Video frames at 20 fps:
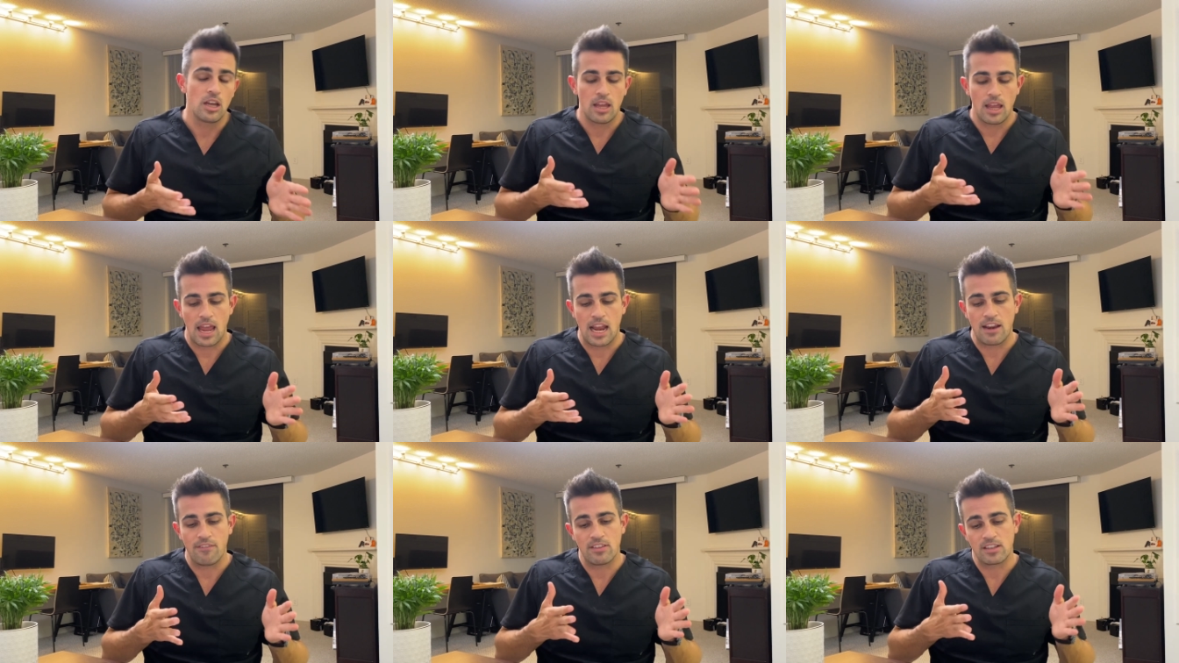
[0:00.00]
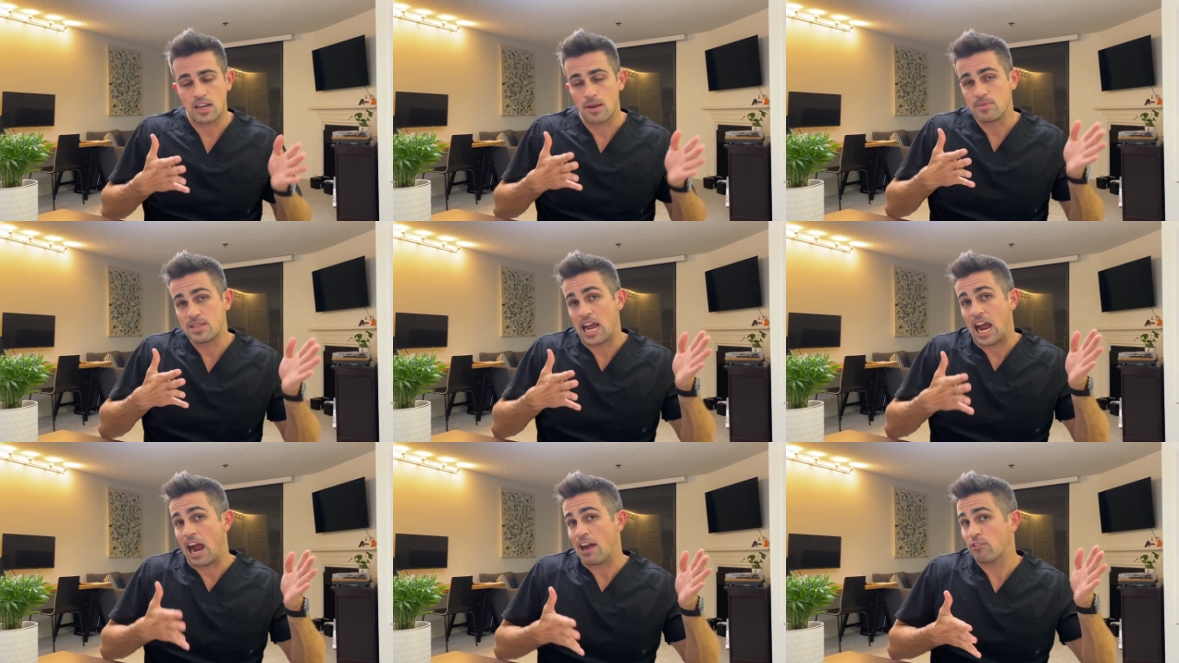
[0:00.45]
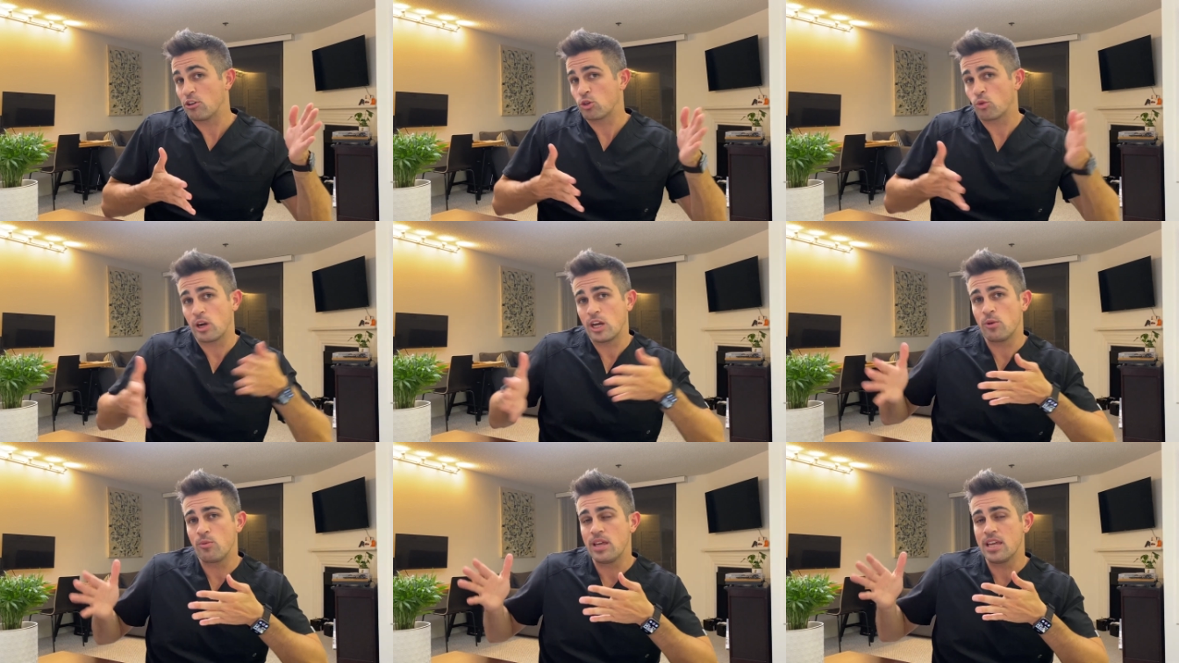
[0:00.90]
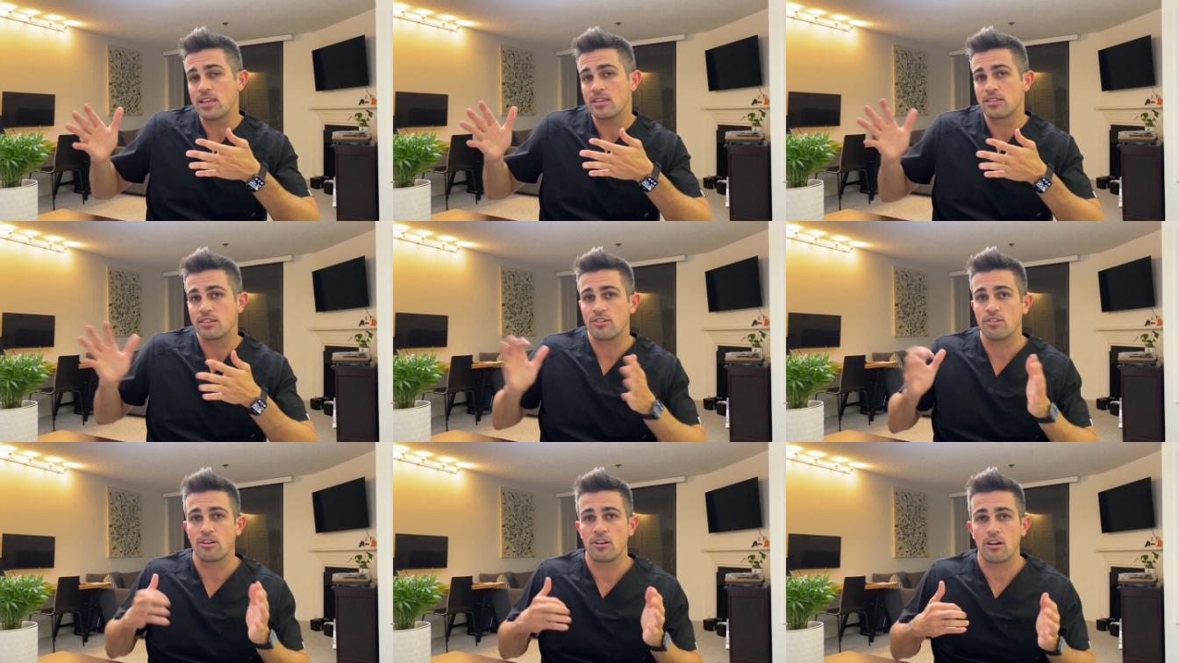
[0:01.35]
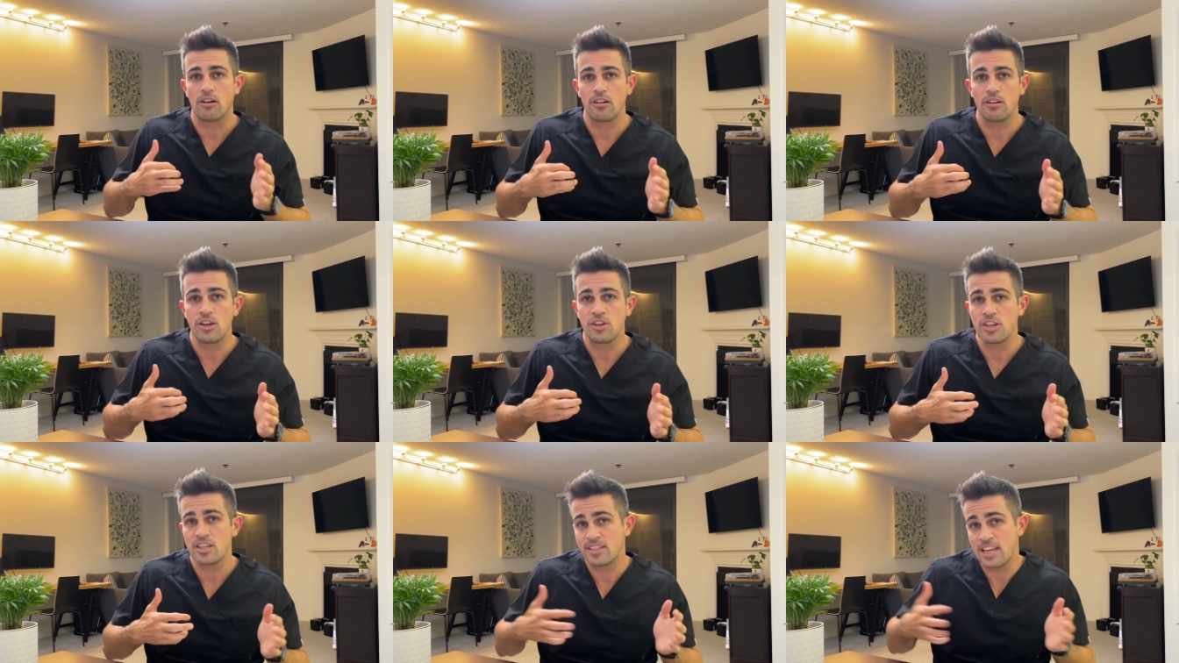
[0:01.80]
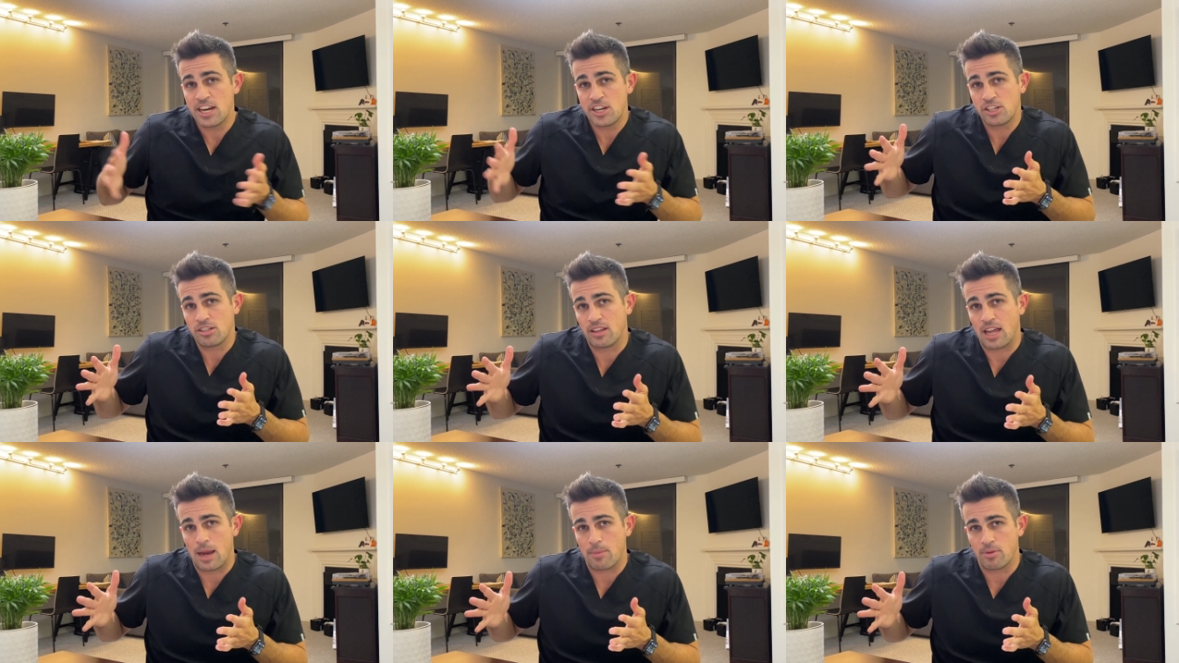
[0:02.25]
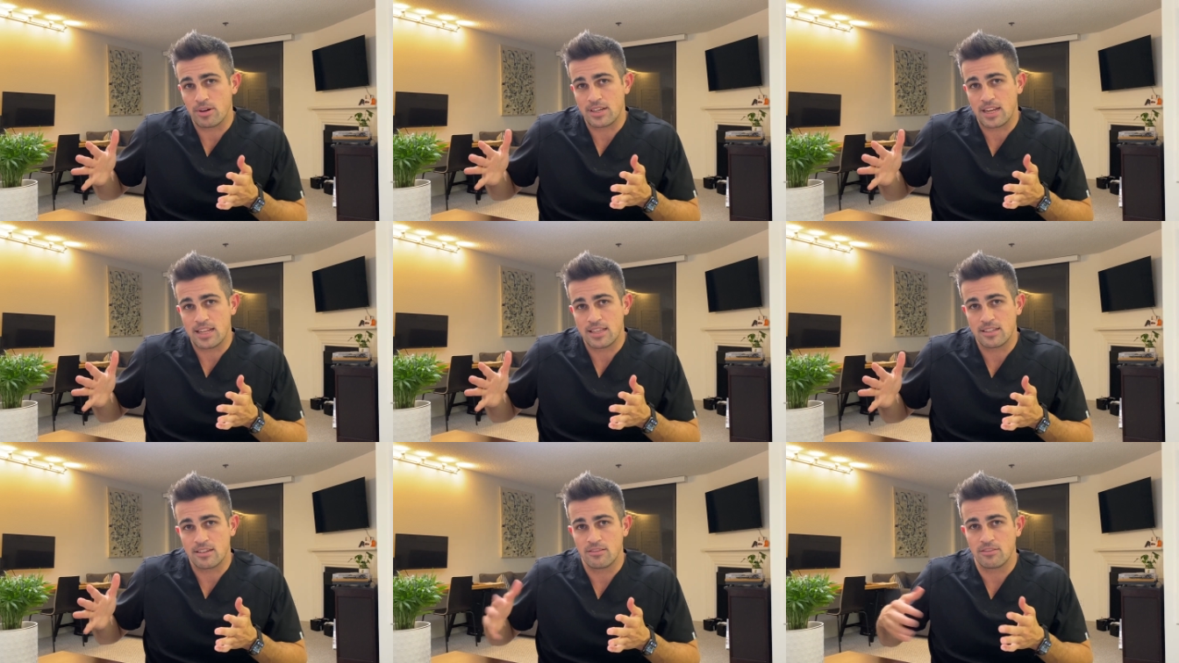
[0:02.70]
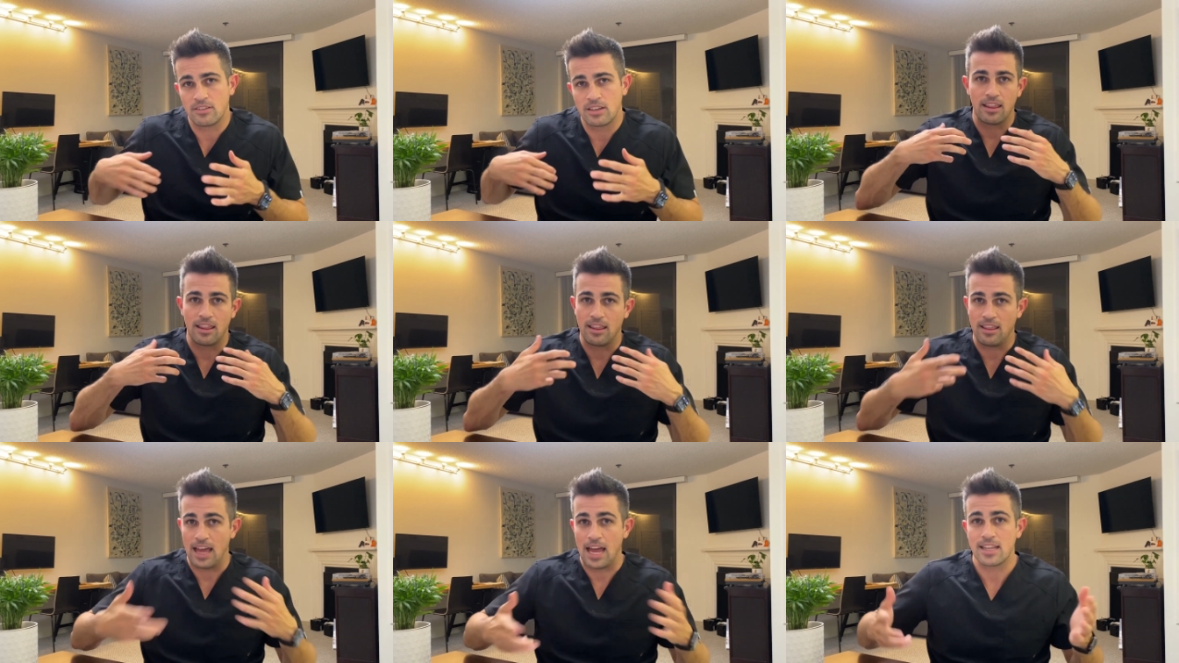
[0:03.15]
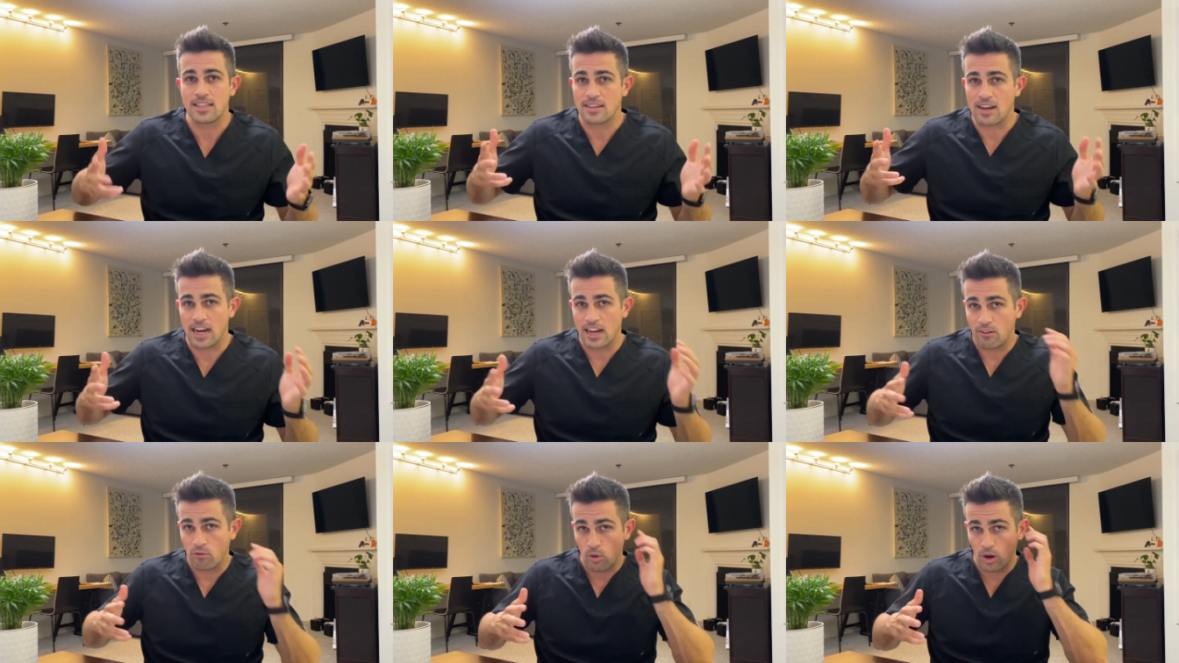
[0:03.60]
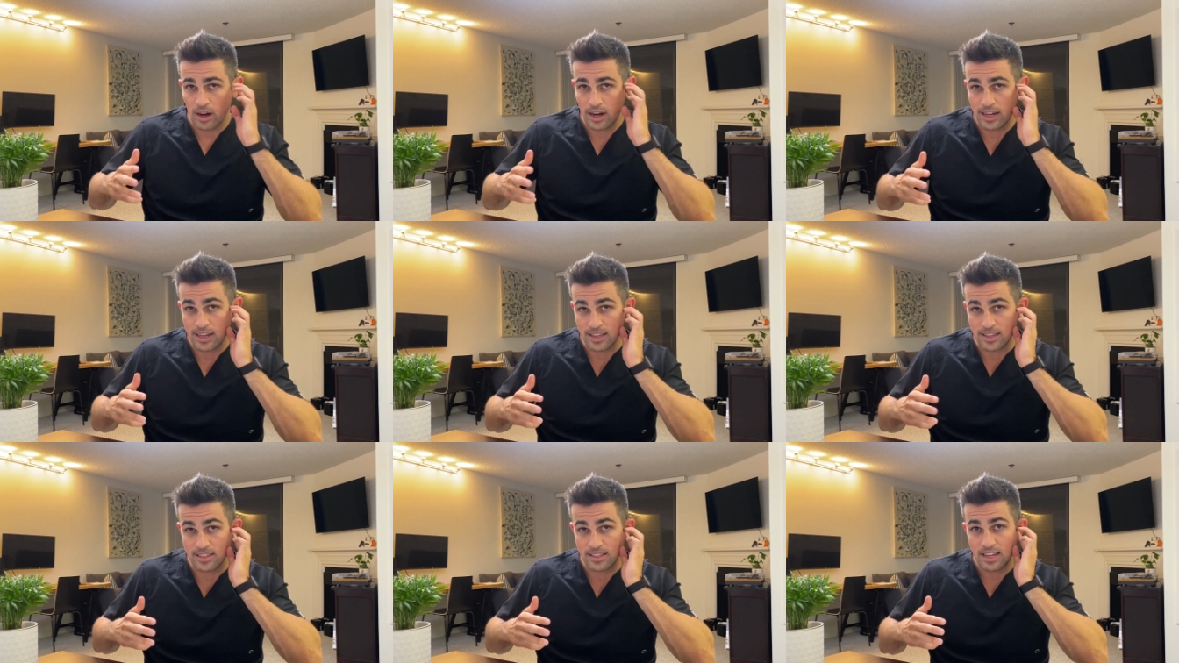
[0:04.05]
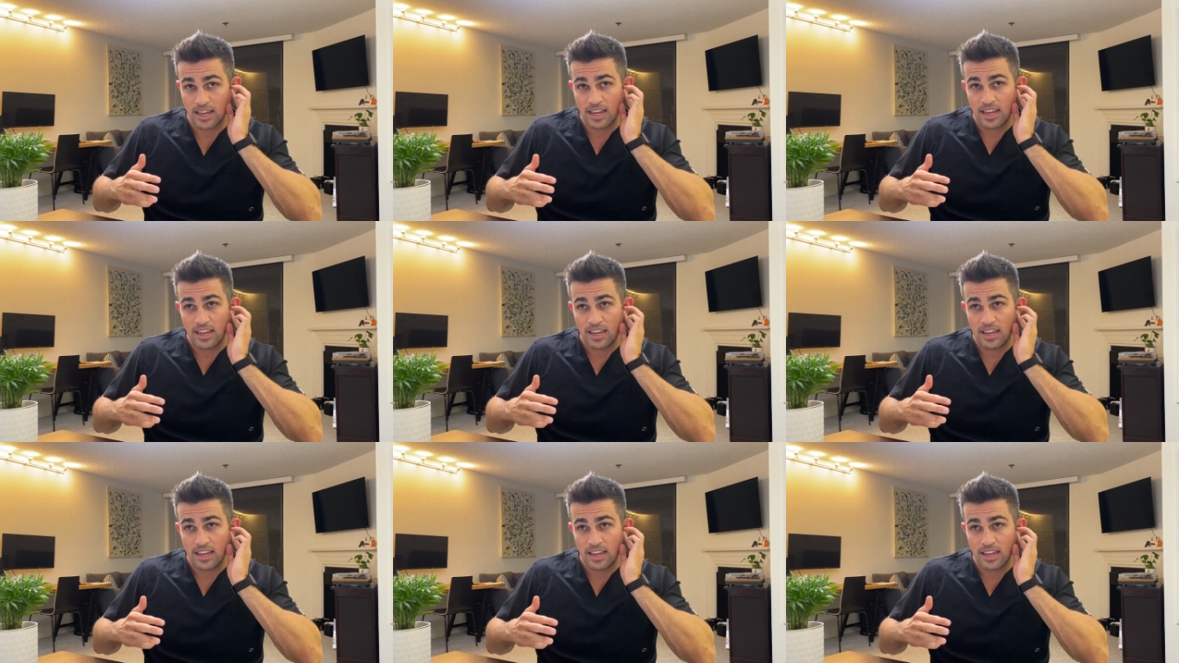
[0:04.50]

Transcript: And if this comes after 20 weeks, you're called gestational hypertensive. That's kind of where it is.